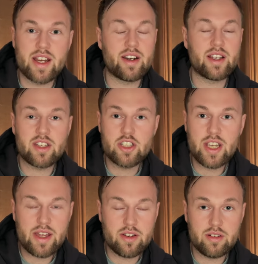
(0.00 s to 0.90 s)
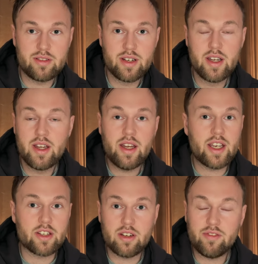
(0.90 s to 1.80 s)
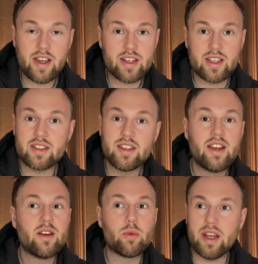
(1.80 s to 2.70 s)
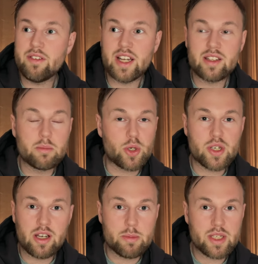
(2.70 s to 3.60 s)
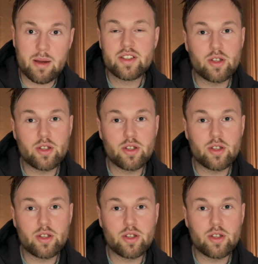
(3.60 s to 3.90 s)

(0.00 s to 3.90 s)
in the shadow. And you're going to find that whenever that emotion comes up,